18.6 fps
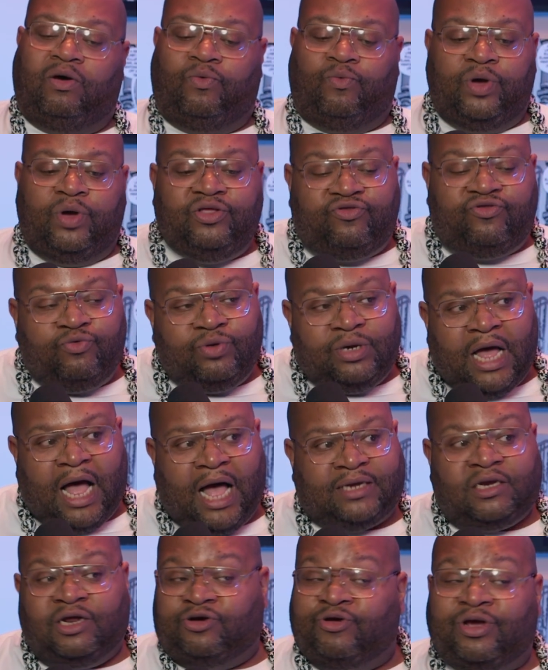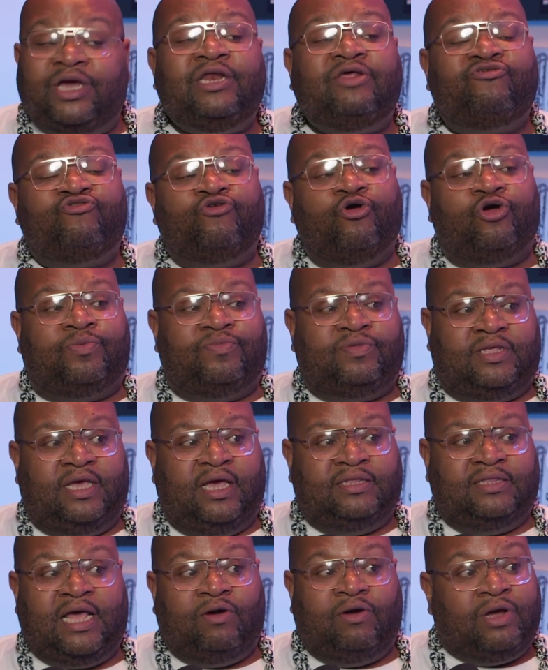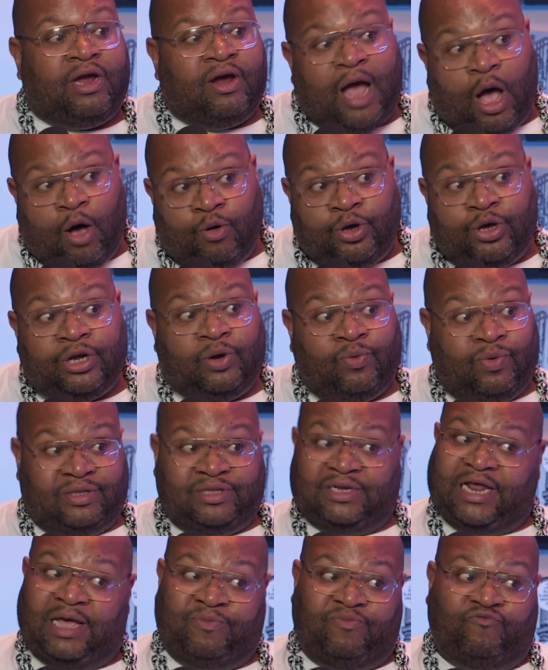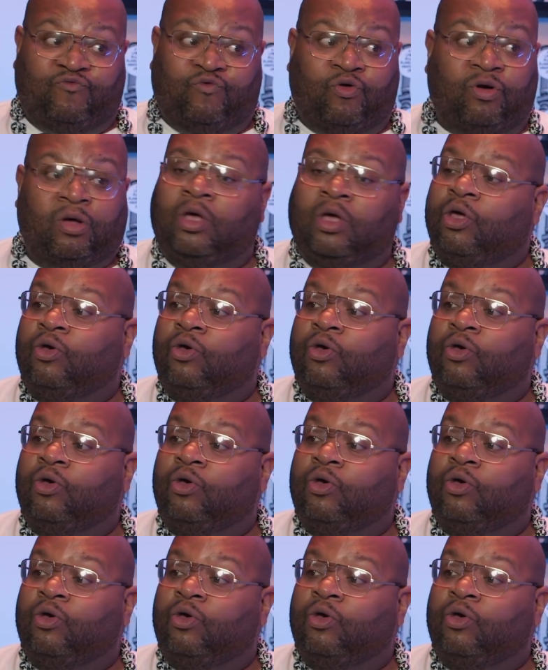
We do not, under any circumstance, I don't care how good it was the night before,